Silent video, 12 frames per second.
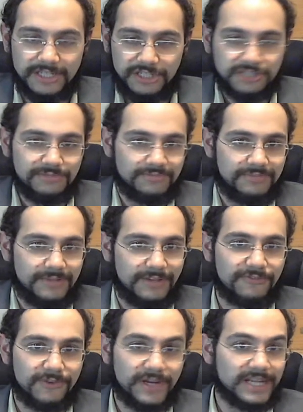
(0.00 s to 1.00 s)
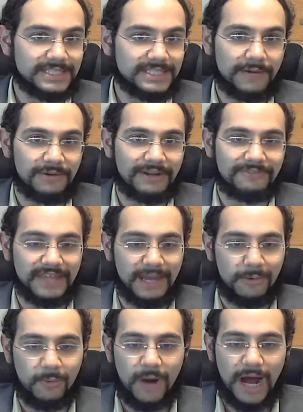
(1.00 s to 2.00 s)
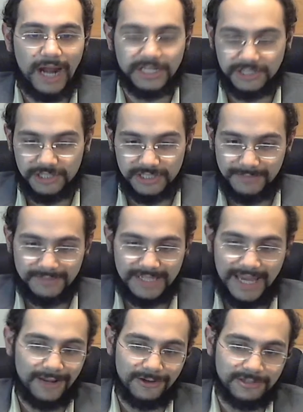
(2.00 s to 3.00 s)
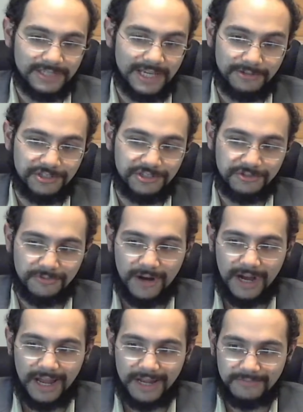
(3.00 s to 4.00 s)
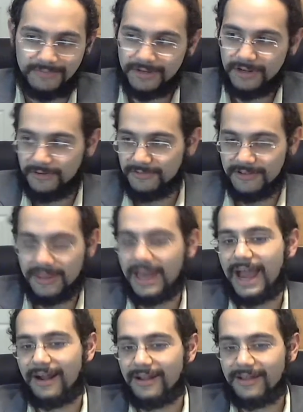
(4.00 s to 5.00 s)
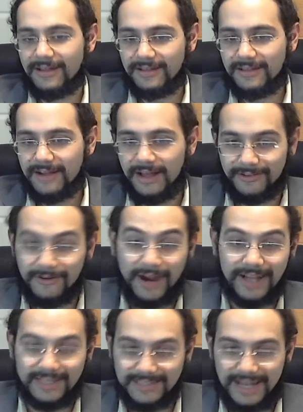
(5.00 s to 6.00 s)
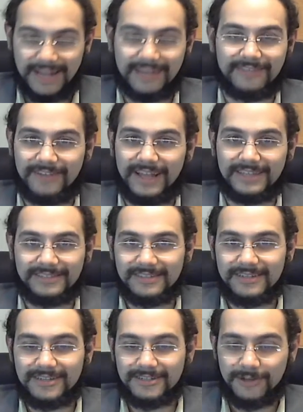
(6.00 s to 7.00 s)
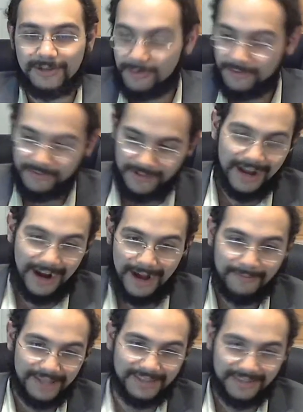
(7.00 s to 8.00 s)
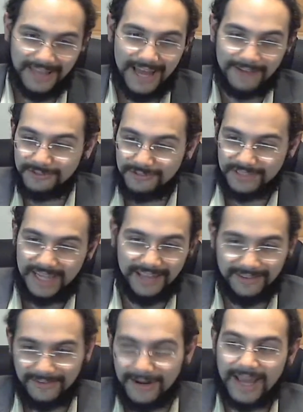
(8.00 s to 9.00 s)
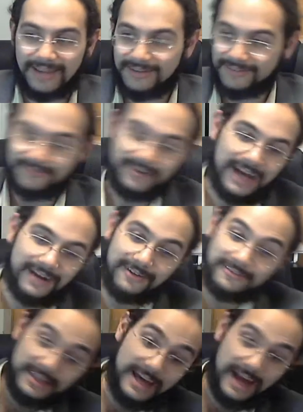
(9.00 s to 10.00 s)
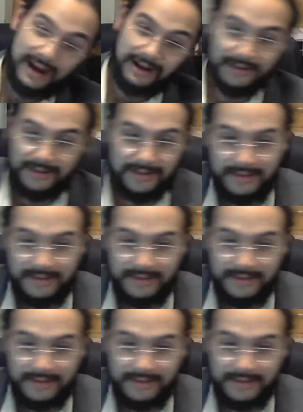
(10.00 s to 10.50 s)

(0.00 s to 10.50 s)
They should be free to say whatever they want. It's just, I'm saying, go say what you want, but over there, on the right side of the fence. Go over there. I'm on the left, you stay on the right, you're fine over there.